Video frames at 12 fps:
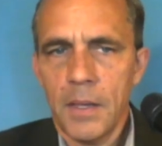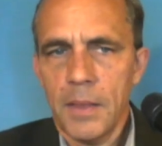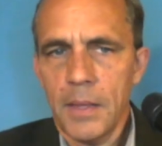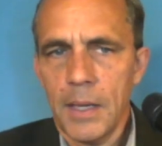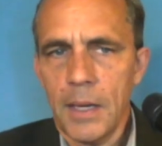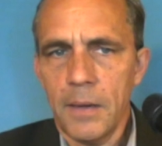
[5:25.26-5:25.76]

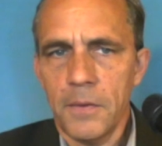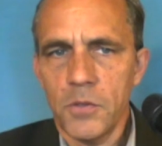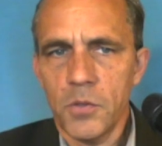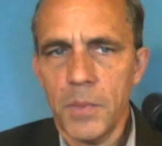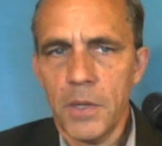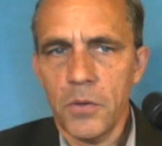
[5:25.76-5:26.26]
the island of
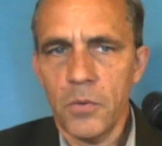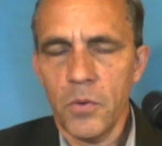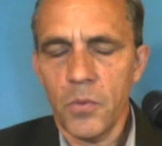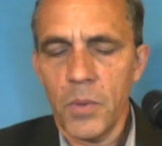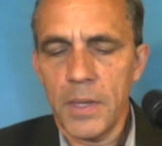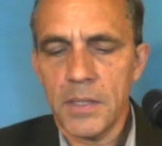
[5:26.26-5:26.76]
Sumatra,
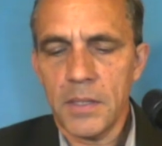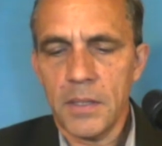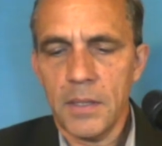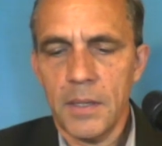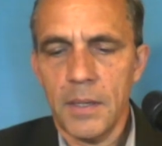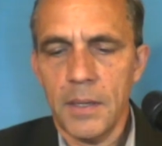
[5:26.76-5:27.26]
northwest
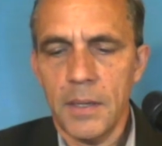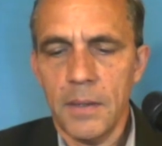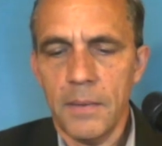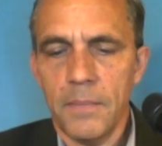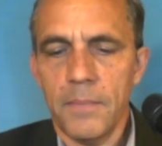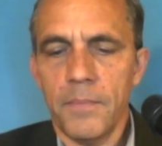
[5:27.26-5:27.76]

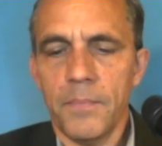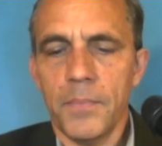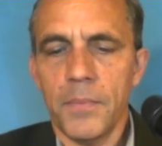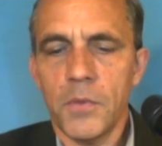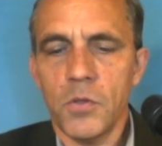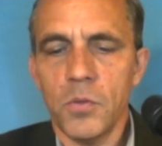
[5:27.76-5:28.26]
uh,
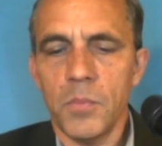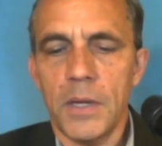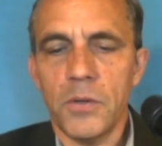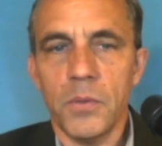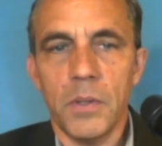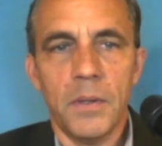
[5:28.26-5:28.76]

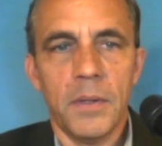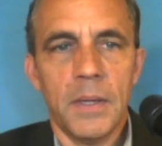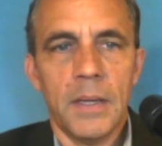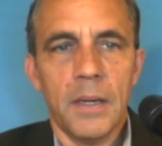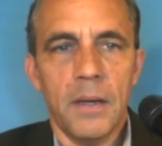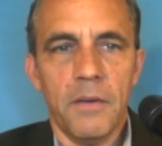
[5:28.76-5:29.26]
Sumatra,
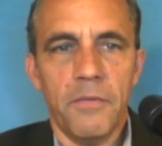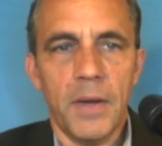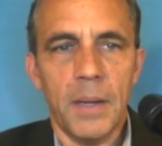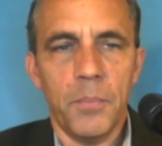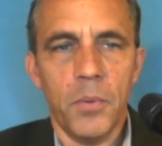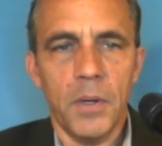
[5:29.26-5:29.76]

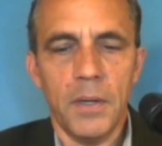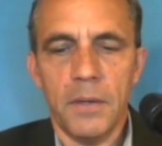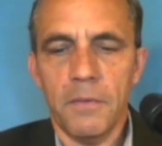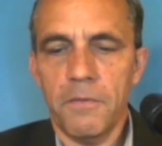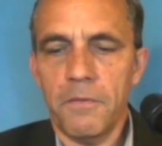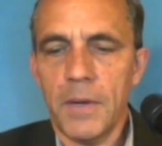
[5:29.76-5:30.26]
5.5
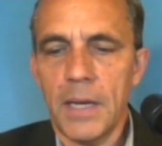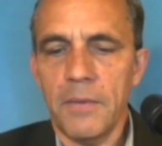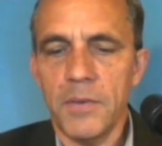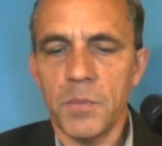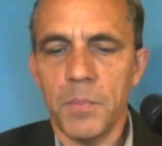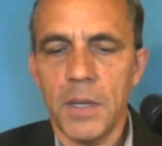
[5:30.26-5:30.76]
uh,
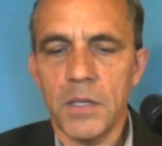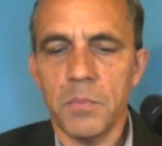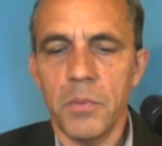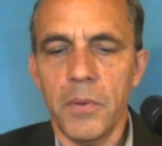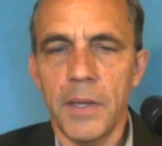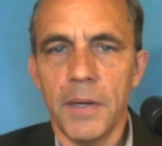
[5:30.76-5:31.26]
is
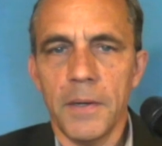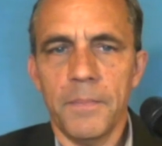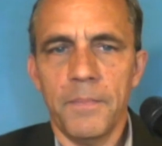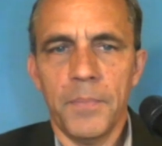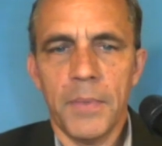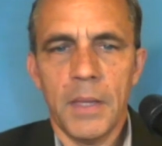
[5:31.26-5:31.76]
possible there.
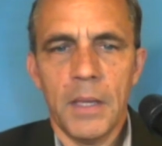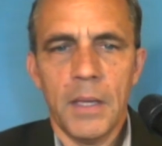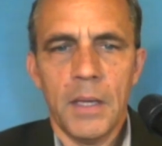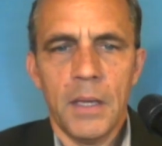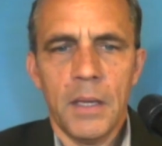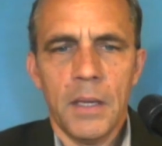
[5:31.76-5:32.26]

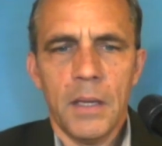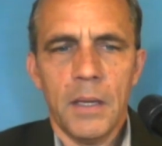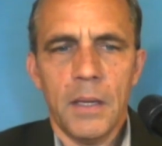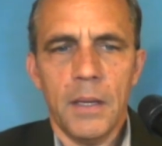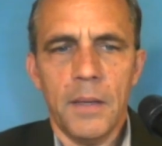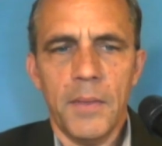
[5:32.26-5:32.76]

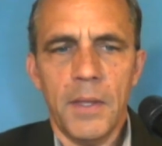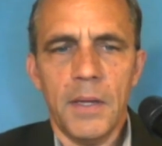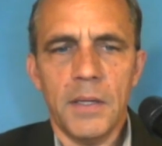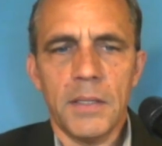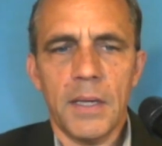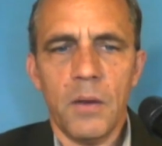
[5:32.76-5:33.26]
And then
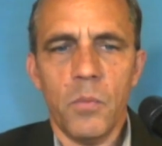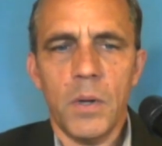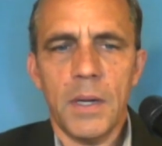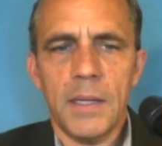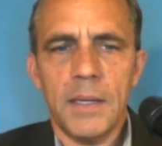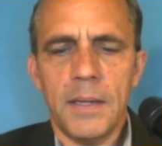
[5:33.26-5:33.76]
in
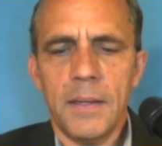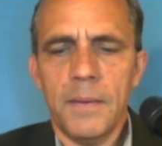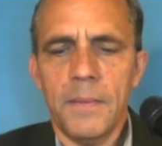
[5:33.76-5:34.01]
Taiwan,